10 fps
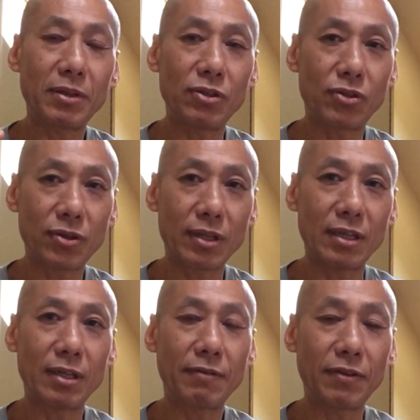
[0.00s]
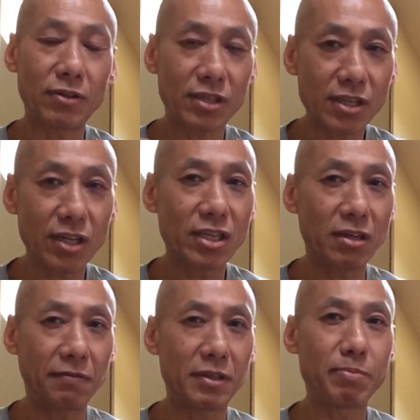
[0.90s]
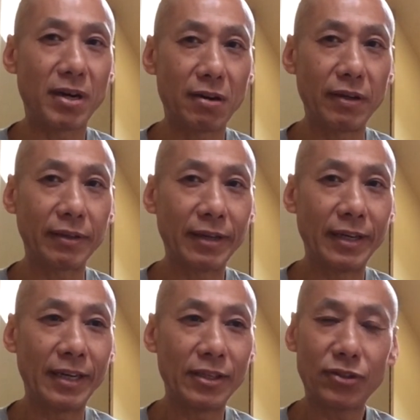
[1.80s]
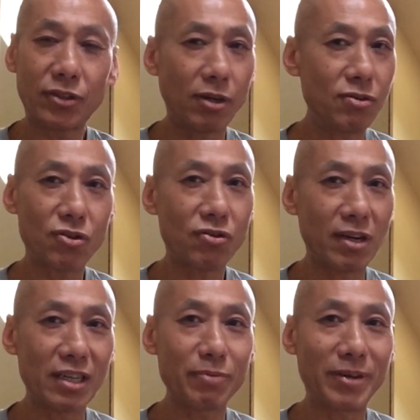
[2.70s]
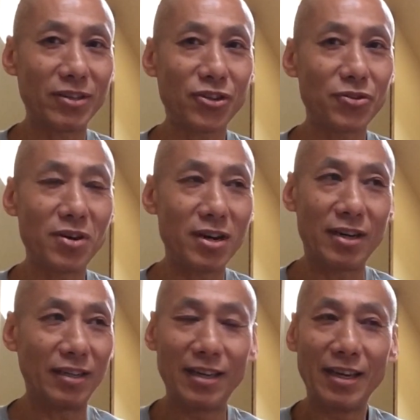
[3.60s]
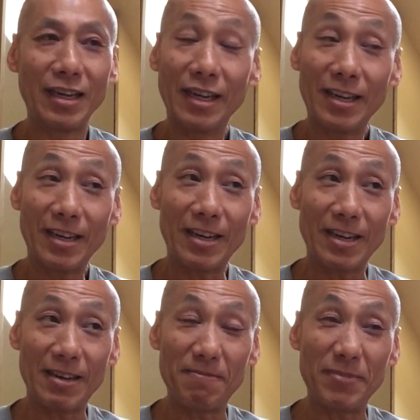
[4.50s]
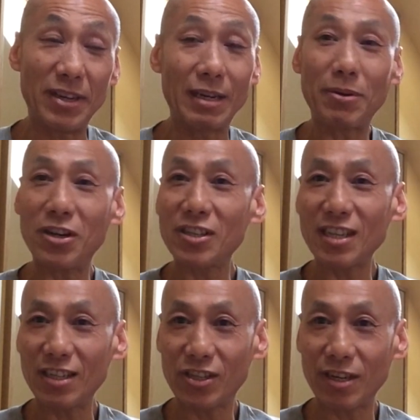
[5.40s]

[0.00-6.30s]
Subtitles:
you're doing that. If you're starting off sparring, don't try to spar too hard. You end up hurting each